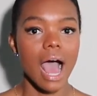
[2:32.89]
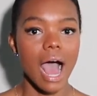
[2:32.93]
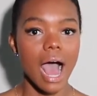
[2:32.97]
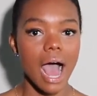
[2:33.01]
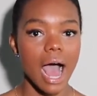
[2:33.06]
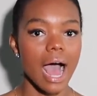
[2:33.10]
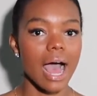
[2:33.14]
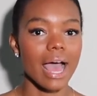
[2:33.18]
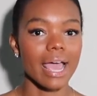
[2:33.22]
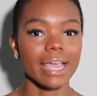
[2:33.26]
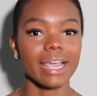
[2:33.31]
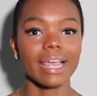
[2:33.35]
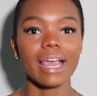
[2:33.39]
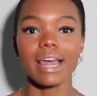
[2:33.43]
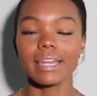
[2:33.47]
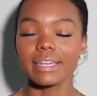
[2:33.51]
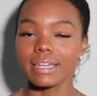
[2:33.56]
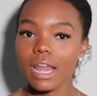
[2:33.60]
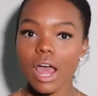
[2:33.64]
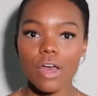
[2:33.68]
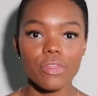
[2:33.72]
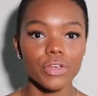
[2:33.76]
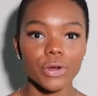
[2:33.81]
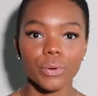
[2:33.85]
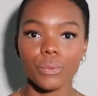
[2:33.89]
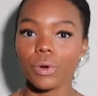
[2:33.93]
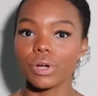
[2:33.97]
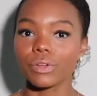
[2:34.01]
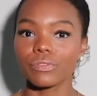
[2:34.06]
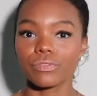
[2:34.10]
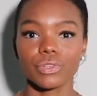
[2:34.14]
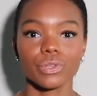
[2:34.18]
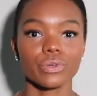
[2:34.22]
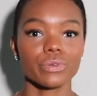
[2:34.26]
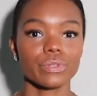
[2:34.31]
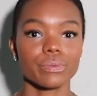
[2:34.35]
Another one
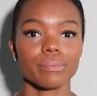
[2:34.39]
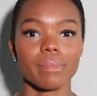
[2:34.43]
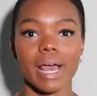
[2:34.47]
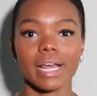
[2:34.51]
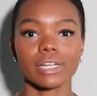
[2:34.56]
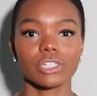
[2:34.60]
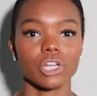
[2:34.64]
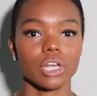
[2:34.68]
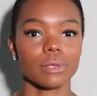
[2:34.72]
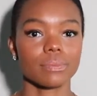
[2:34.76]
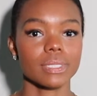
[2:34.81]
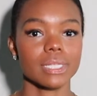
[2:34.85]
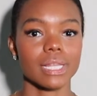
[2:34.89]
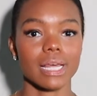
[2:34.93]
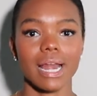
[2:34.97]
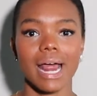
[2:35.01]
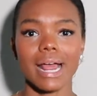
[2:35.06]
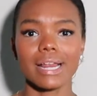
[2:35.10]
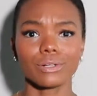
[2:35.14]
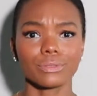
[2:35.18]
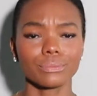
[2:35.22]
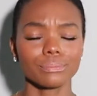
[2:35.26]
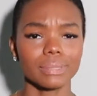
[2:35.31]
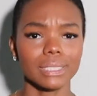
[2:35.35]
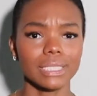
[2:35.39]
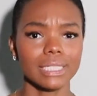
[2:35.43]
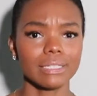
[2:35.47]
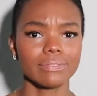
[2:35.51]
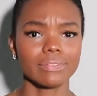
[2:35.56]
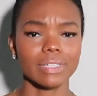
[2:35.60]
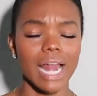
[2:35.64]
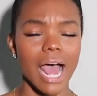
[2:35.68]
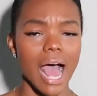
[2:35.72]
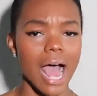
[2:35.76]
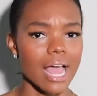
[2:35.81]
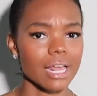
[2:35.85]
of those matchups that I don't believe
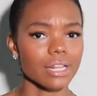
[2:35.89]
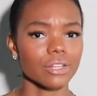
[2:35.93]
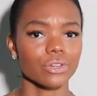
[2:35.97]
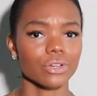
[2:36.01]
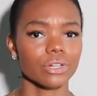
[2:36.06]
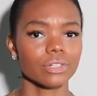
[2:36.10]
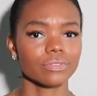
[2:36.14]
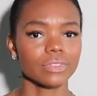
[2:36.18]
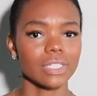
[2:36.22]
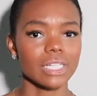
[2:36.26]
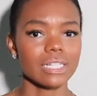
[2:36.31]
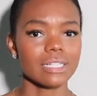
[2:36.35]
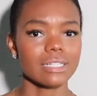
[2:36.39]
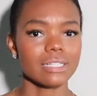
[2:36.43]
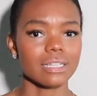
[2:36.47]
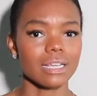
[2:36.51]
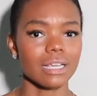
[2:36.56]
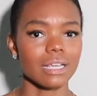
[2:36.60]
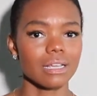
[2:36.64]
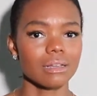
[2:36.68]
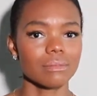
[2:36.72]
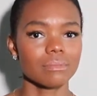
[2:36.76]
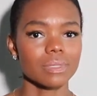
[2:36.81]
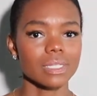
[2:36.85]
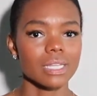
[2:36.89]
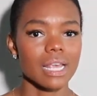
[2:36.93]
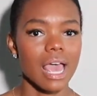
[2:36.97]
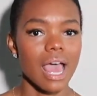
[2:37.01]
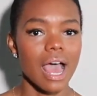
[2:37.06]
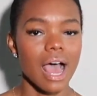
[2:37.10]
in either of these teams.